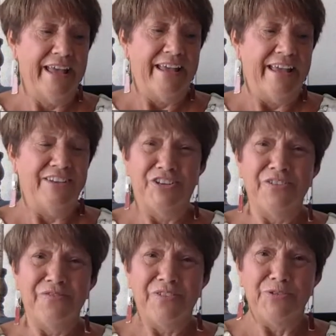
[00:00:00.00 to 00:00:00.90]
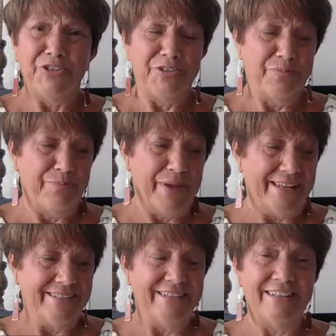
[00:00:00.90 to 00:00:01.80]
Is your future
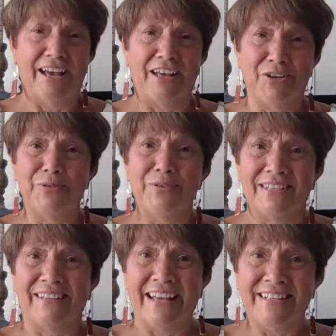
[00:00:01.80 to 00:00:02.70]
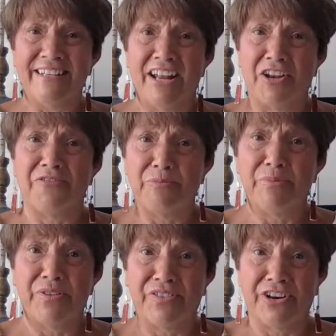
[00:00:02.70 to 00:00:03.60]
dependent on who is elected on November
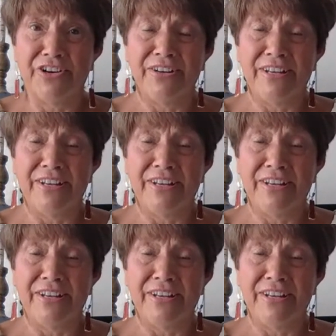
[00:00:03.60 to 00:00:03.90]
3rd?